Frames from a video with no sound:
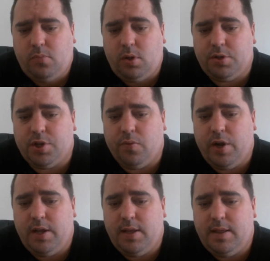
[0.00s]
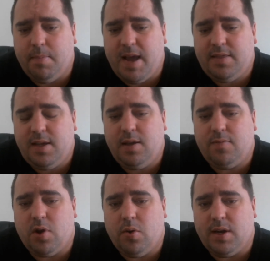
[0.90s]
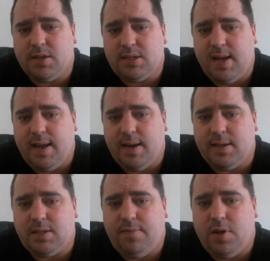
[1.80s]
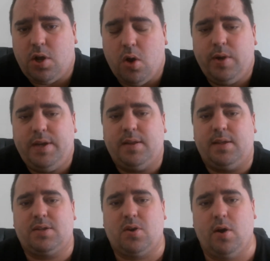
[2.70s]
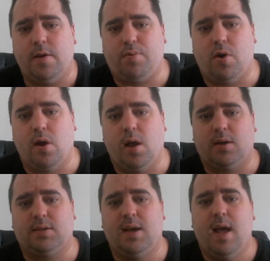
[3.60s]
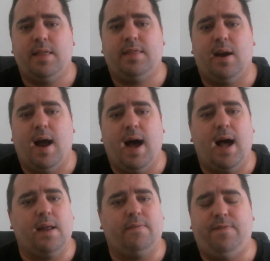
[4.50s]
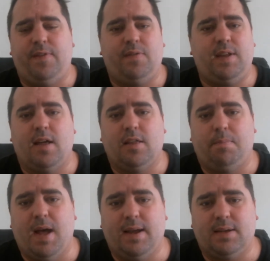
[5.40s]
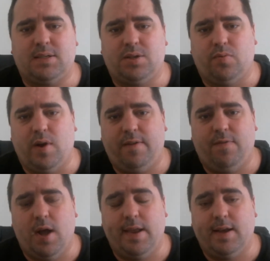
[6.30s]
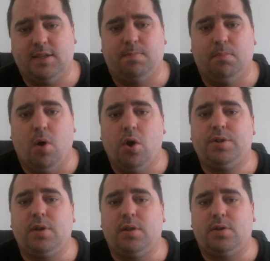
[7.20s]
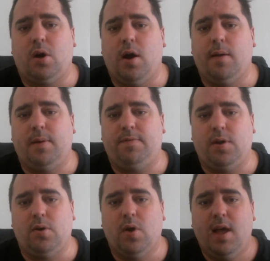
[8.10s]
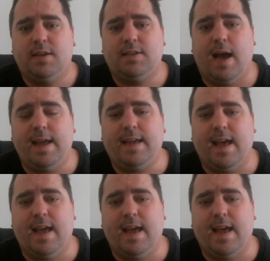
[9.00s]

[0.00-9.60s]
really the main thing you've got to understand is if you go into this kind of product, there are 50 other banks to refinance. Most of the time, if you take out